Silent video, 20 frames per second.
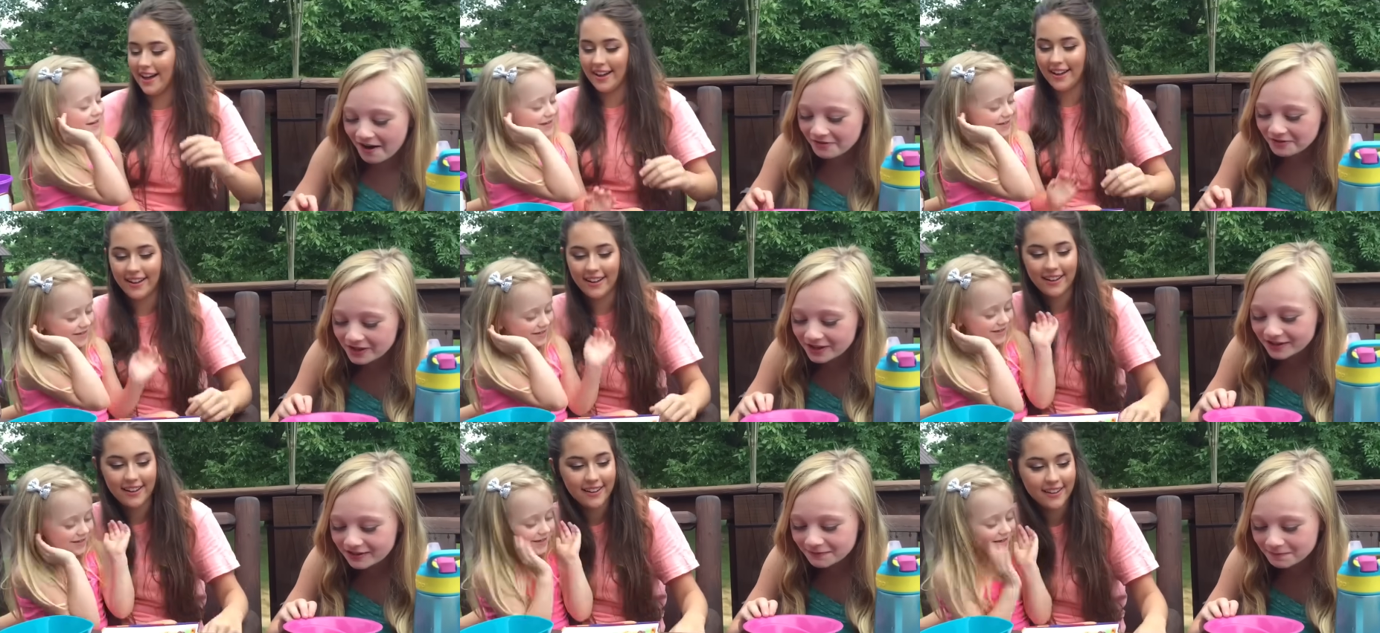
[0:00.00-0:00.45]
Speaker 1: I
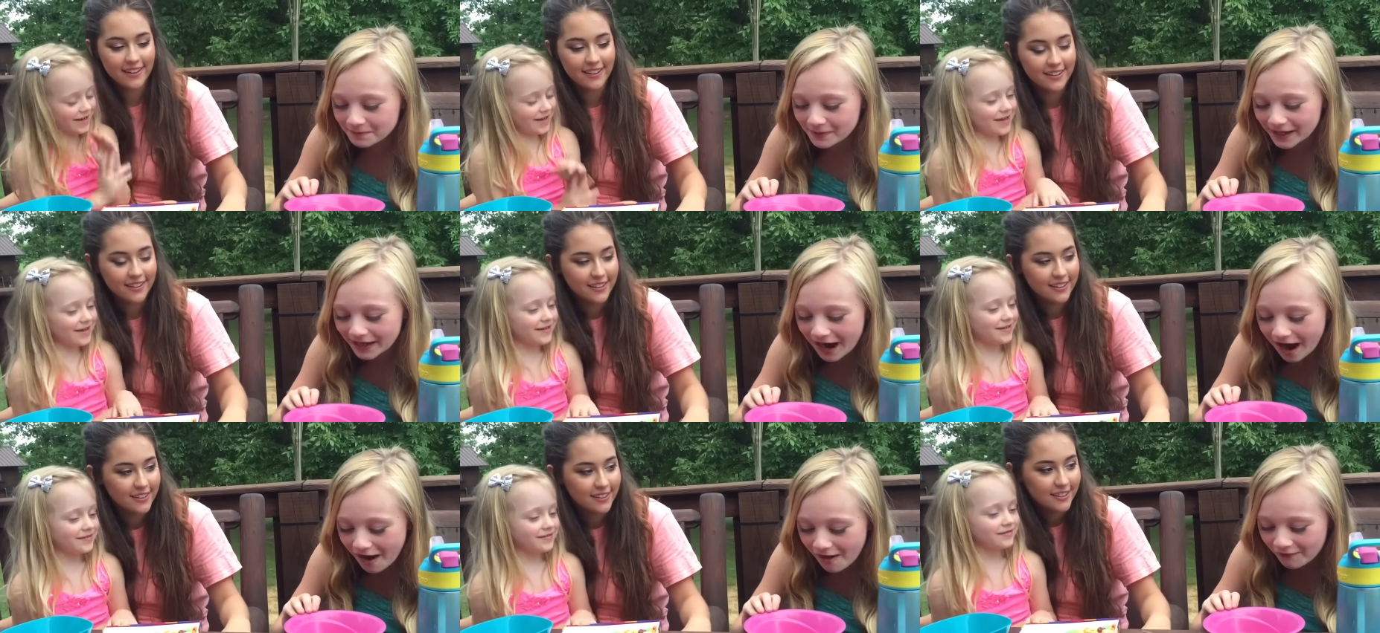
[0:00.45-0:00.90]
only
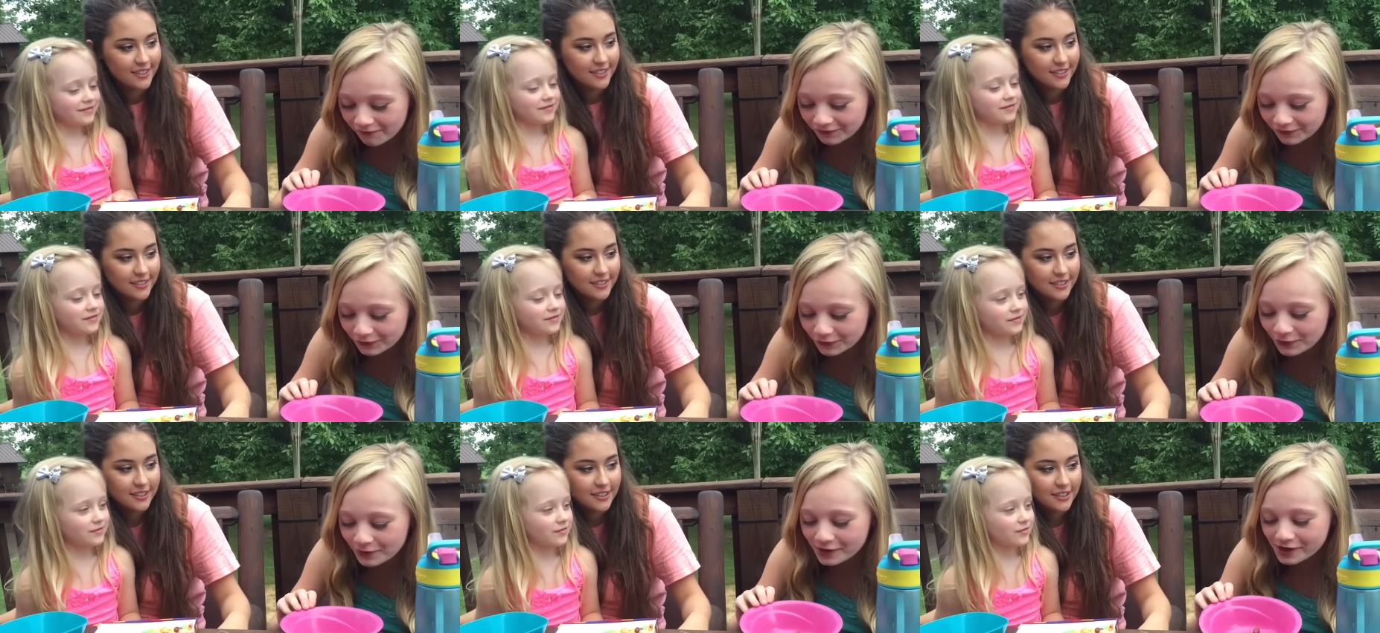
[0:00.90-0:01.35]
spit out
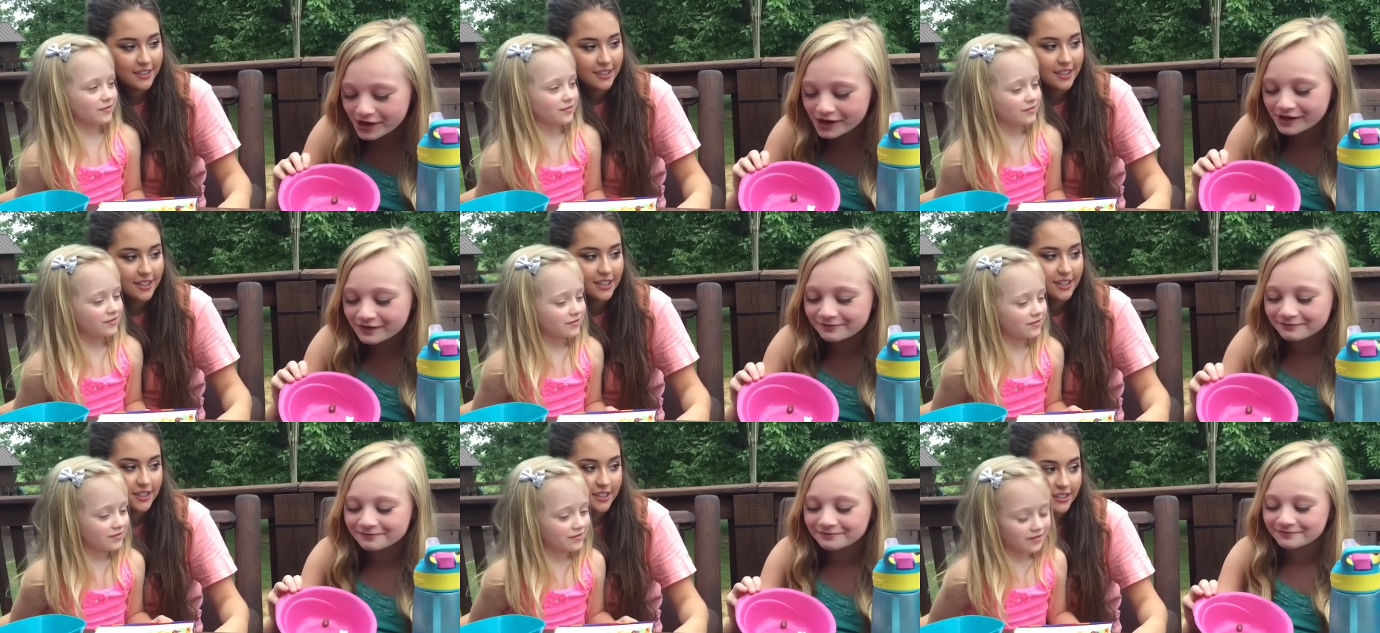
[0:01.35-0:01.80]

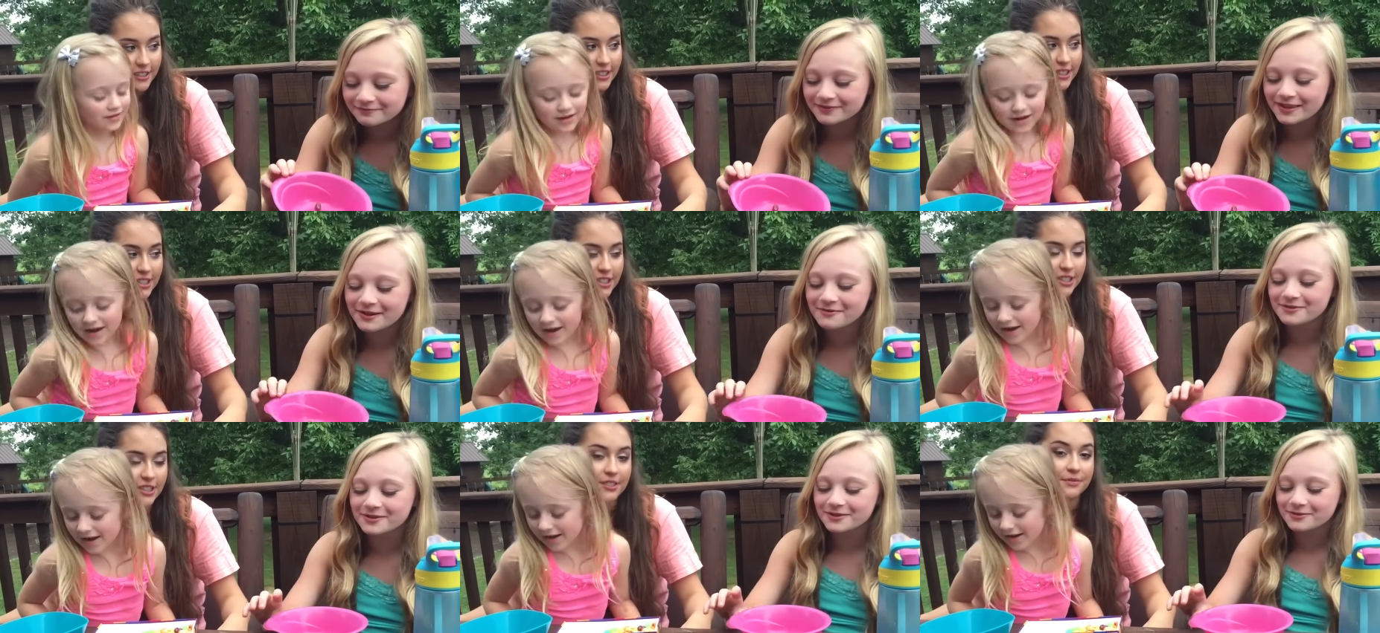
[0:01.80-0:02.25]
4.
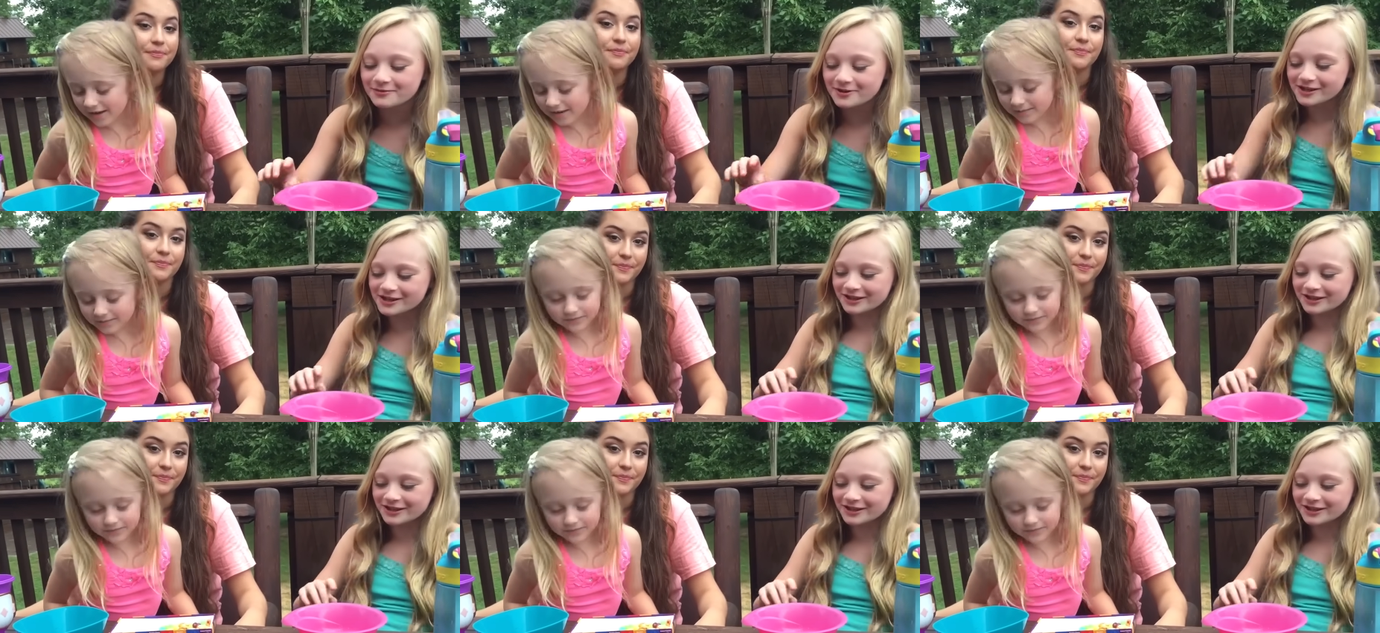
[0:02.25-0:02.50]
They were the